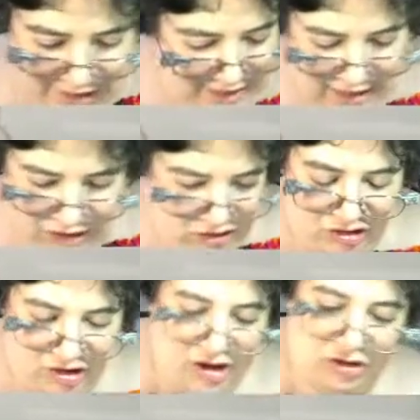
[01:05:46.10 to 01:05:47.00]
you
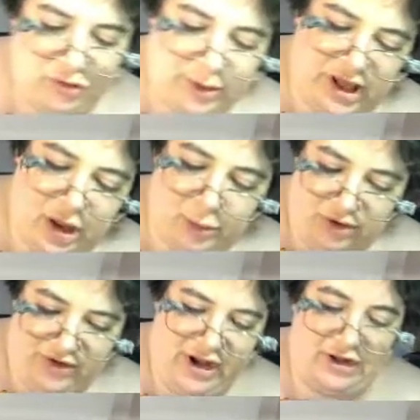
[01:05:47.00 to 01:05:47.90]
just can't do it that
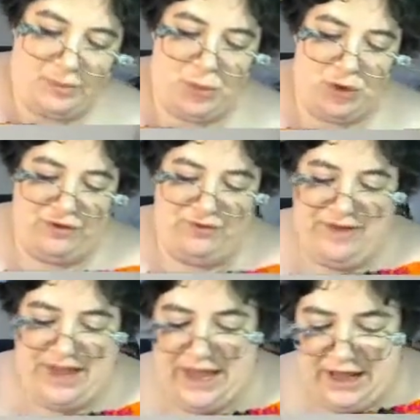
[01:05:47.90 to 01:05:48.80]
way round and put the
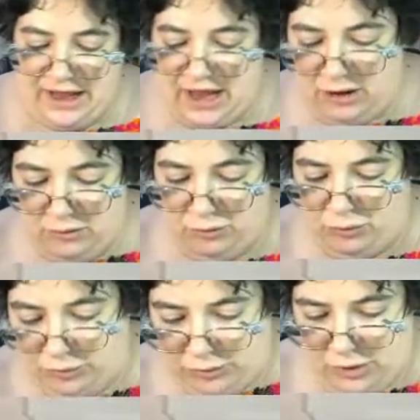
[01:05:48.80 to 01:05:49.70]
feet in that
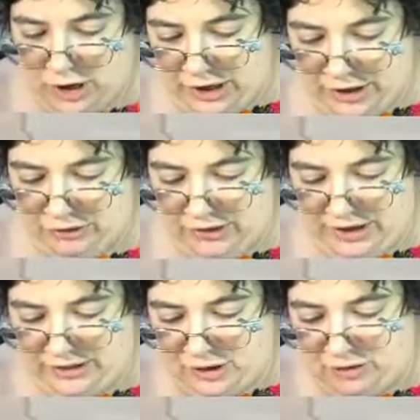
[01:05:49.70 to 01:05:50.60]
I
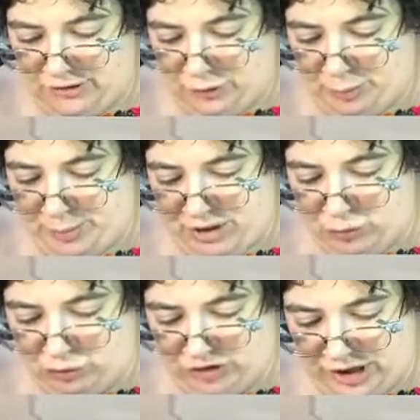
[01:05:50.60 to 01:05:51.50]
did, those little
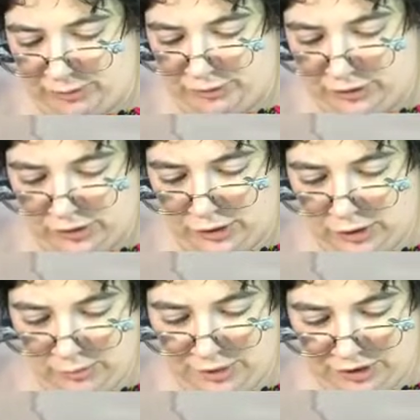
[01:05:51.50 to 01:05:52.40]
petal shaped
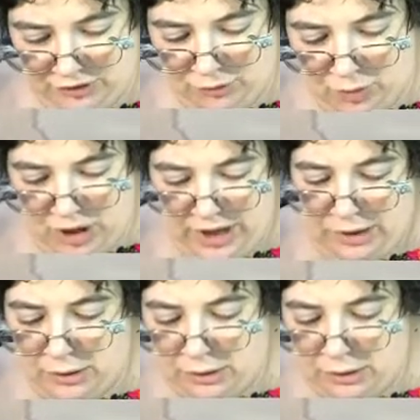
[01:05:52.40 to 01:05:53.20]
bits of wire.